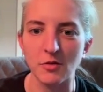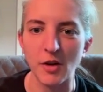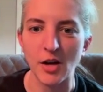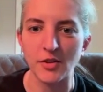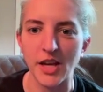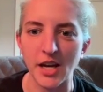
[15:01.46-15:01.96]
of
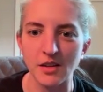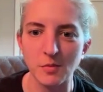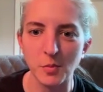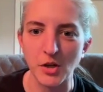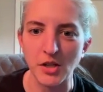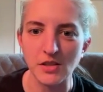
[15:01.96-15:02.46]
how that
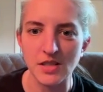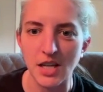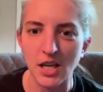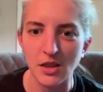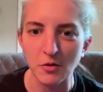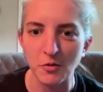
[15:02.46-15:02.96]
brings
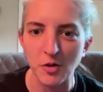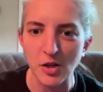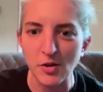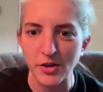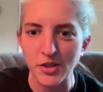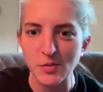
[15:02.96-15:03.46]
together for
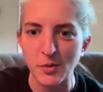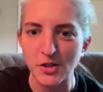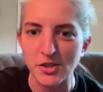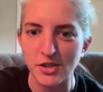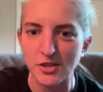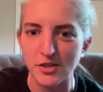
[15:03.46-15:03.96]
you on this
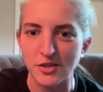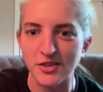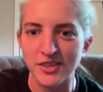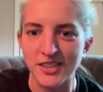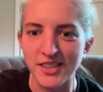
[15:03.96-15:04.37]
project too?